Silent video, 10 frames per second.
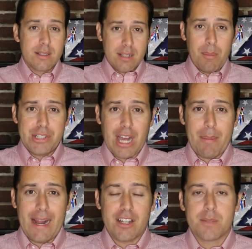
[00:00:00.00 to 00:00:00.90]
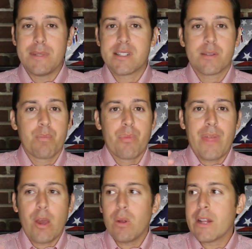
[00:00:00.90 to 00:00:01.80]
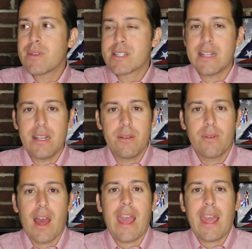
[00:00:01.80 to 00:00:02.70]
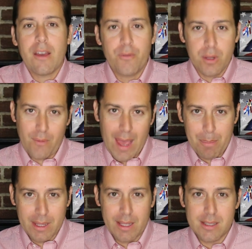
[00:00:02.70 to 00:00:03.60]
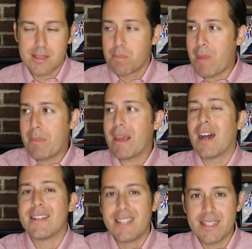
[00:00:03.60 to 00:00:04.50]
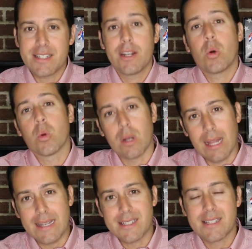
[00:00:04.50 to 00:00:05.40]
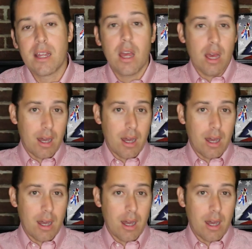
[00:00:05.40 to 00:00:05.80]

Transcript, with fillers: Some job announcements, they only receive a handful of applicants, maybe a dozen or less.